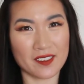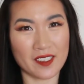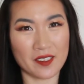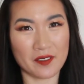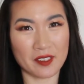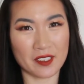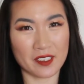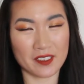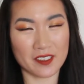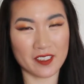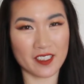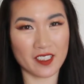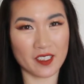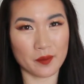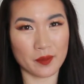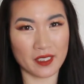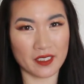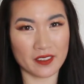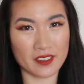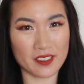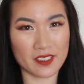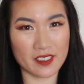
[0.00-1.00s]
I want to talk
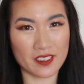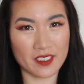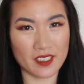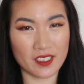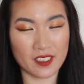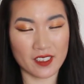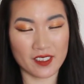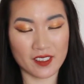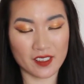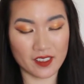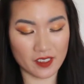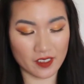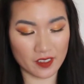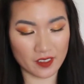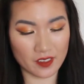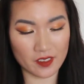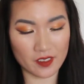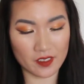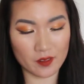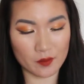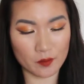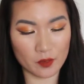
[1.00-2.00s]
about
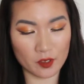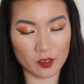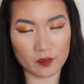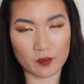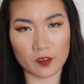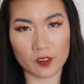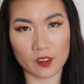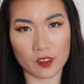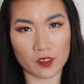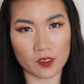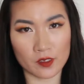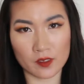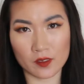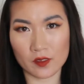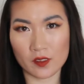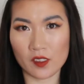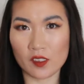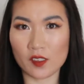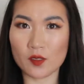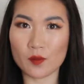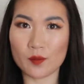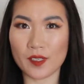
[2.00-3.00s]
is more for the
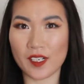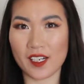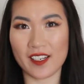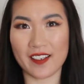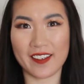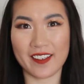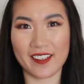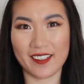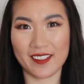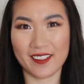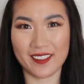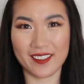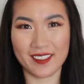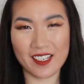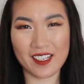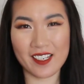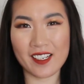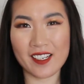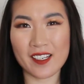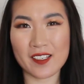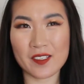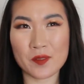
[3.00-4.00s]
whole body.
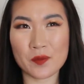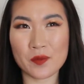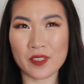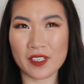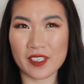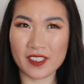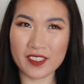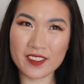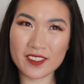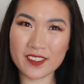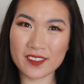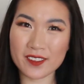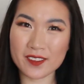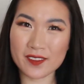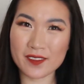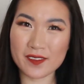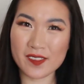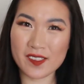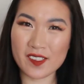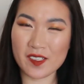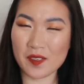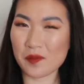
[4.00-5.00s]
As we all know,
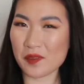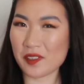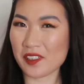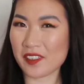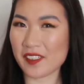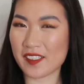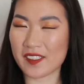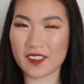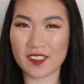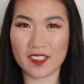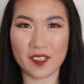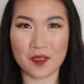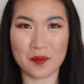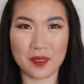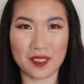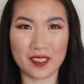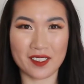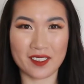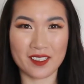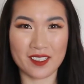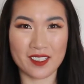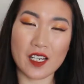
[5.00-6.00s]
summer is
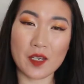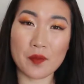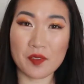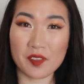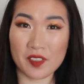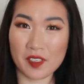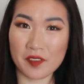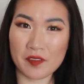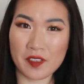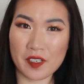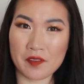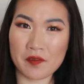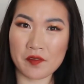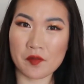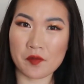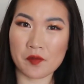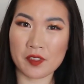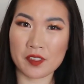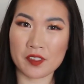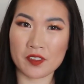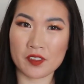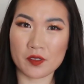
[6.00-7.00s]
coming. I believe
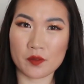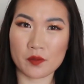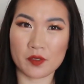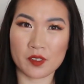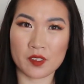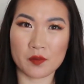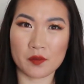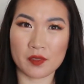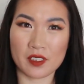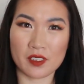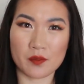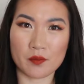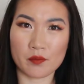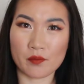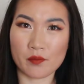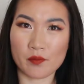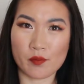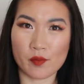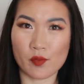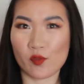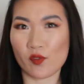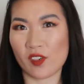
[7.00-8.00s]
everyone just want to be the
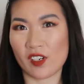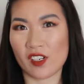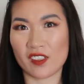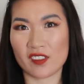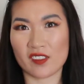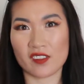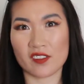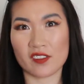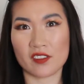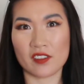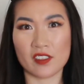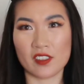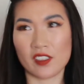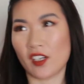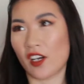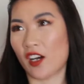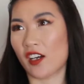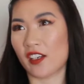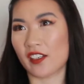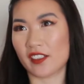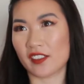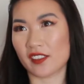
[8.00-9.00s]
bronze
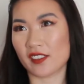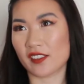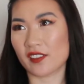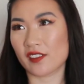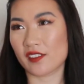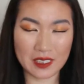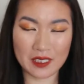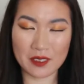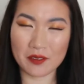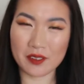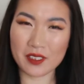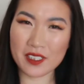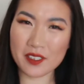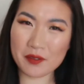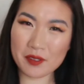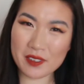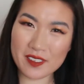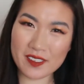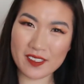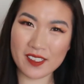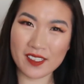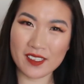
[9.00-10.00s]
goddess. When I
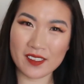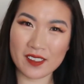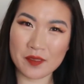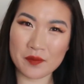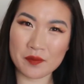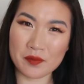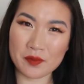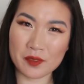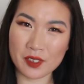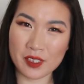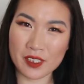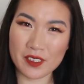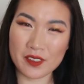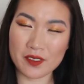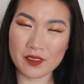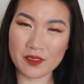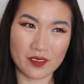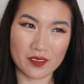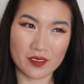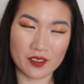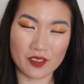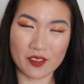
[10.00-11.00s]
was young, I really
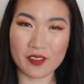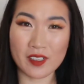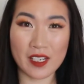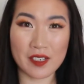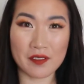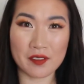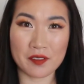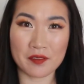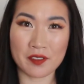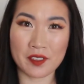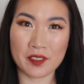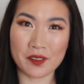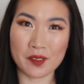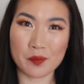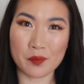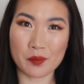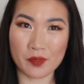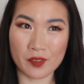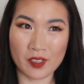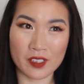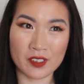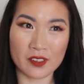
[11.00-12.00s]
don't have a very
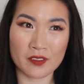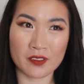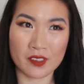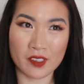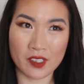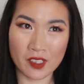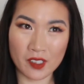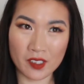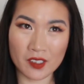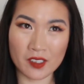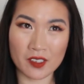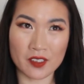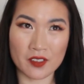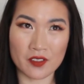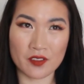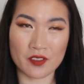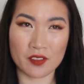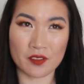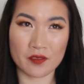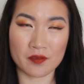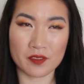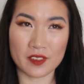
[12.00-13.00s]
broad knowledge
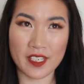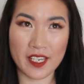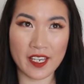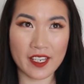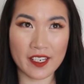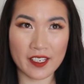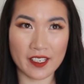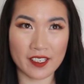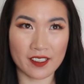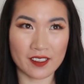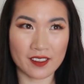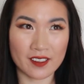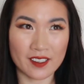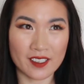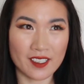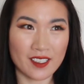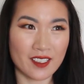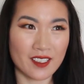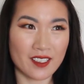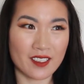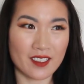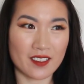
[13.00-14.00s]
of tanning.
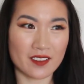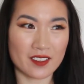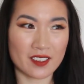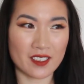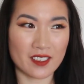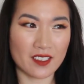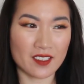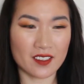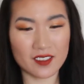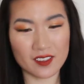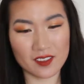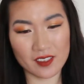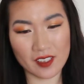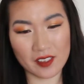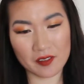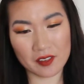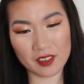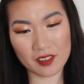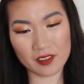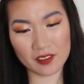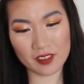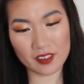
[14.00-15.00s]
I was like, oh, I
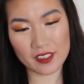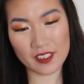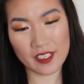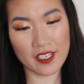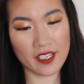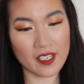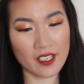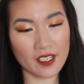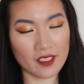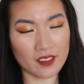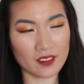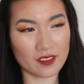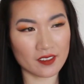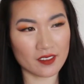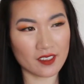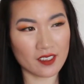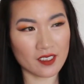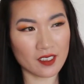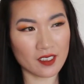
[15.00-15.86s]
want to look tan.